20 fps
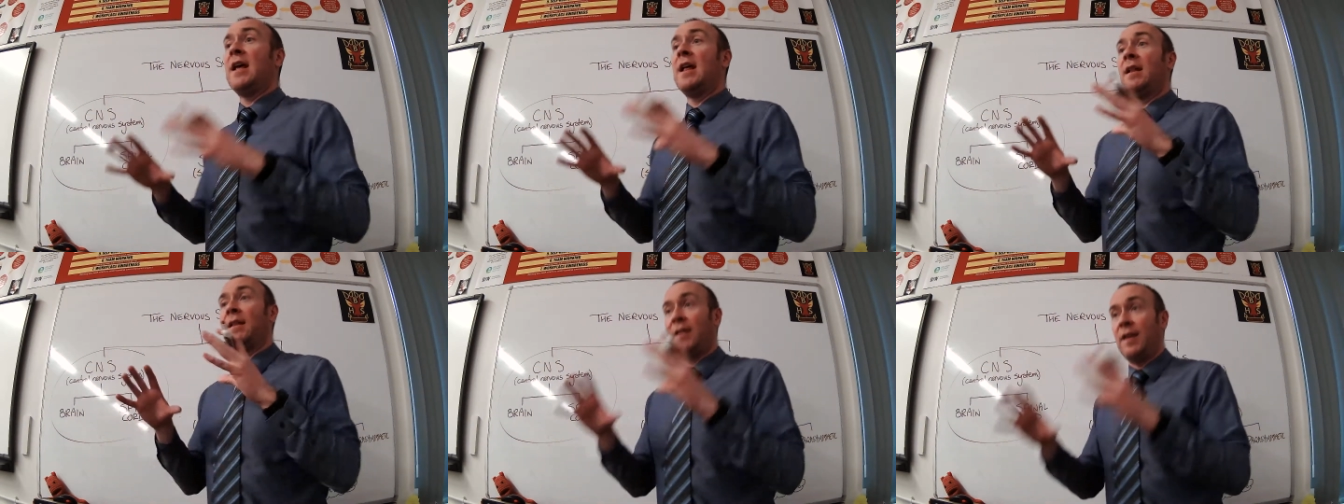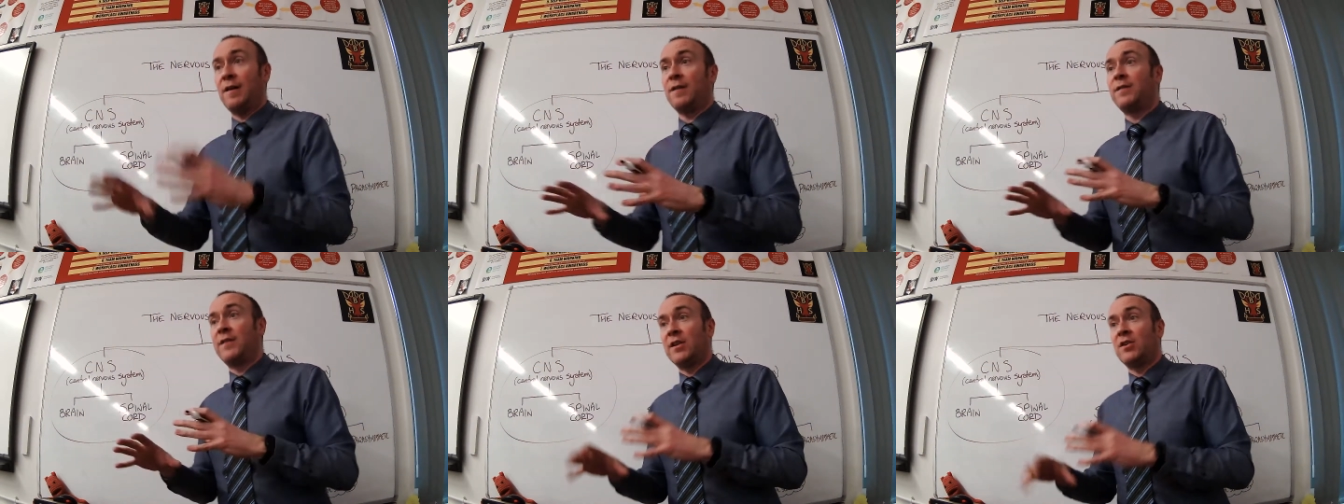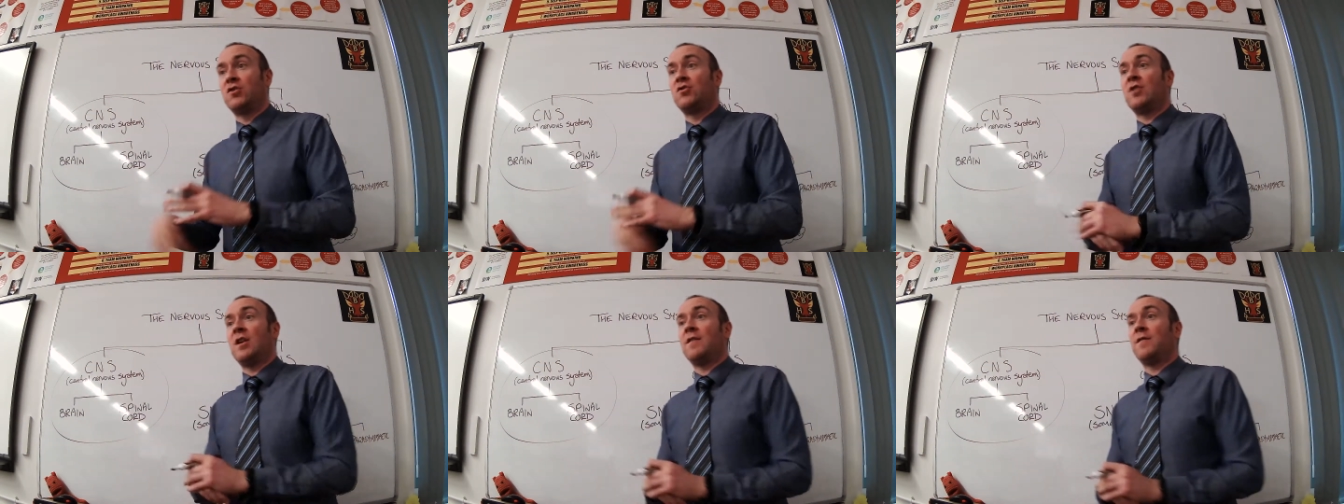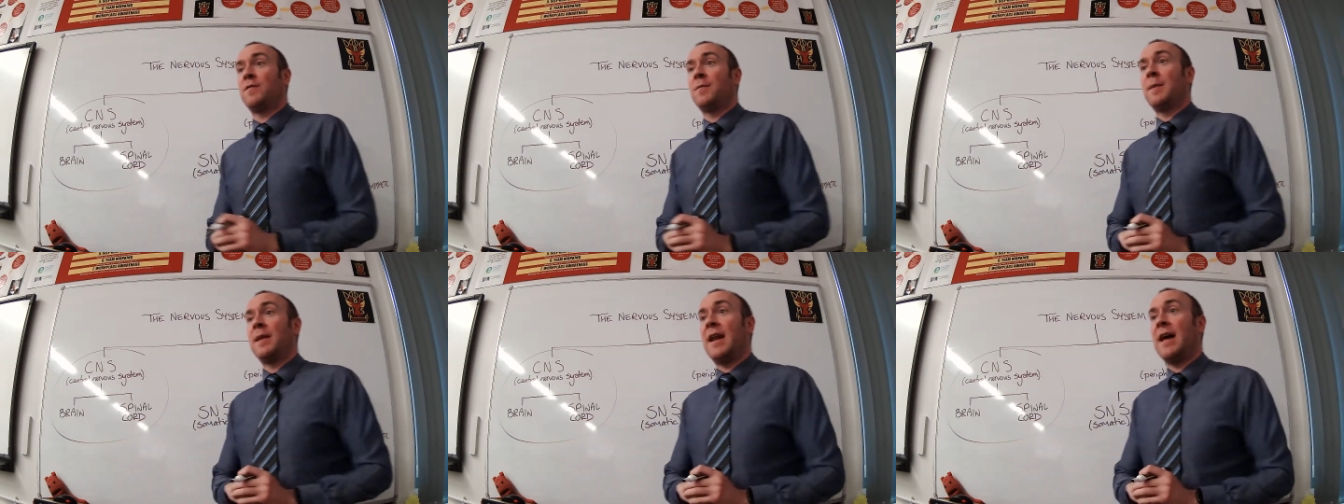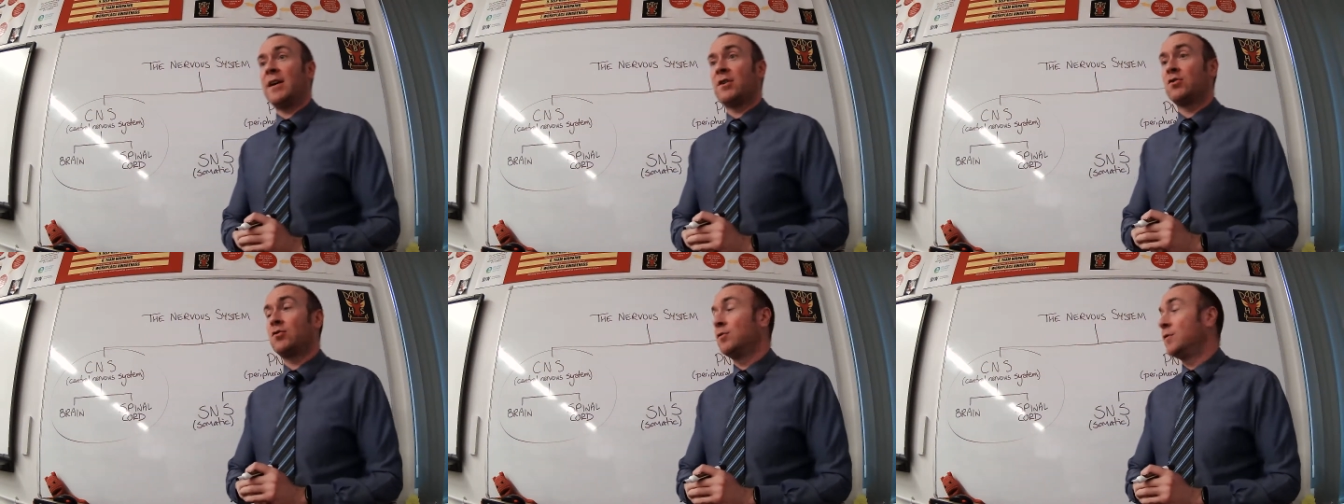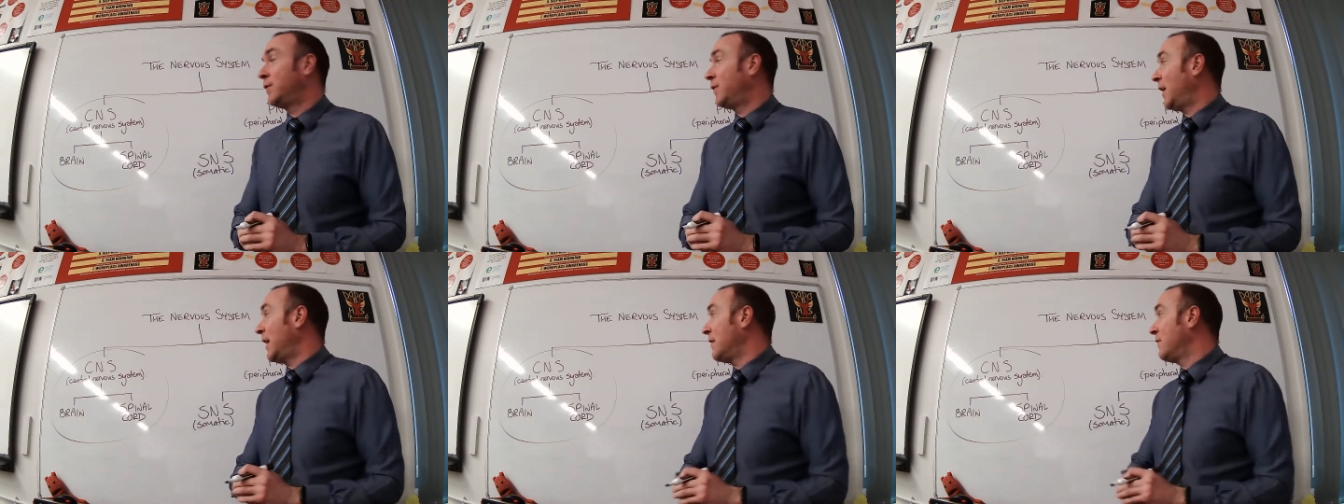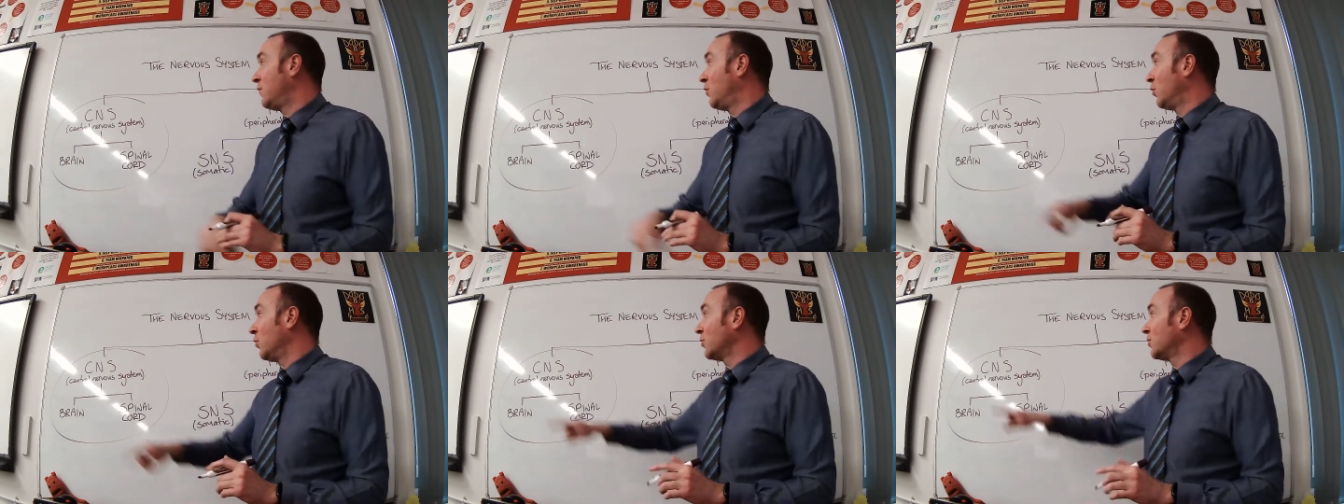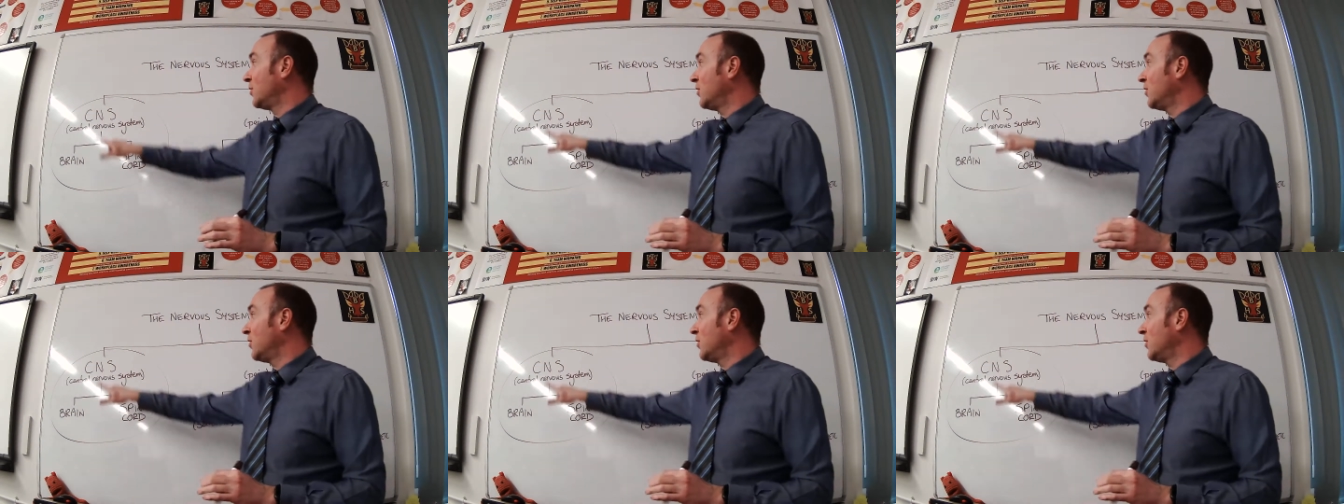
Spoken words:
lifted straight from the National 5 course.